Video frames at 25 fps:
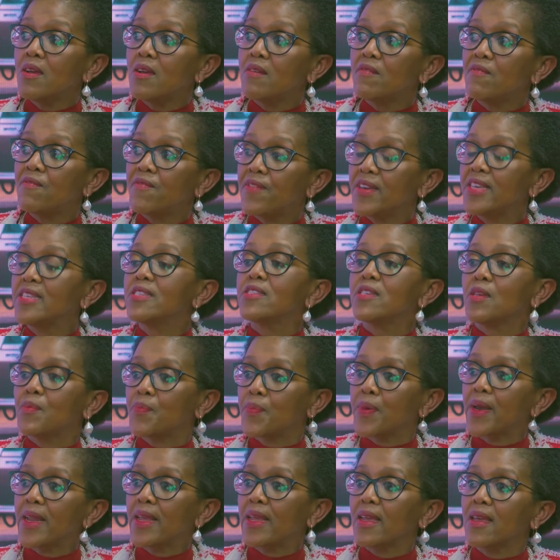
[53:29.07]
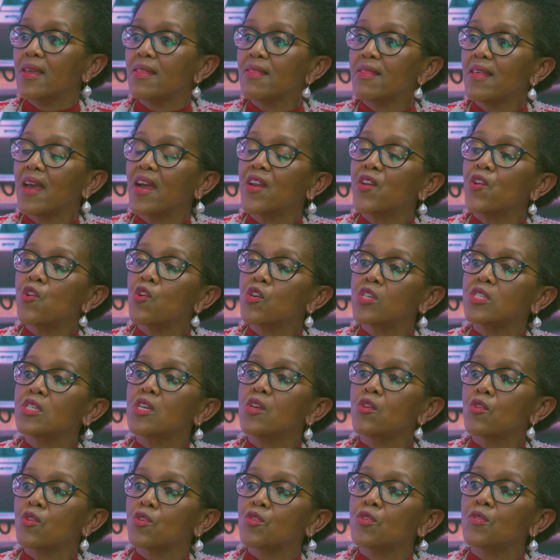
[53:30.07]
visibly there are not
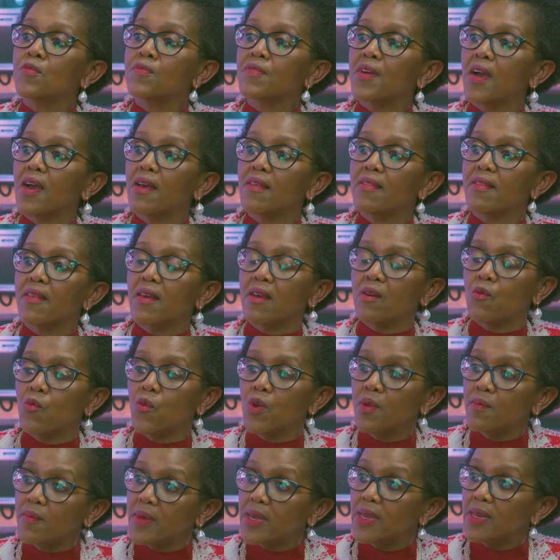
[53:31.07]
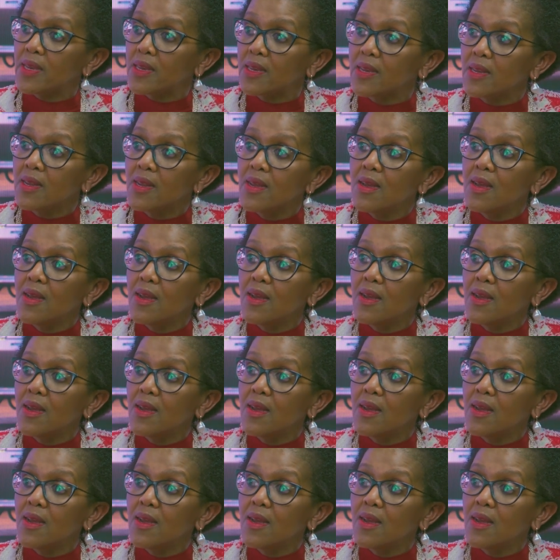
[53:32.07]
a lot of other women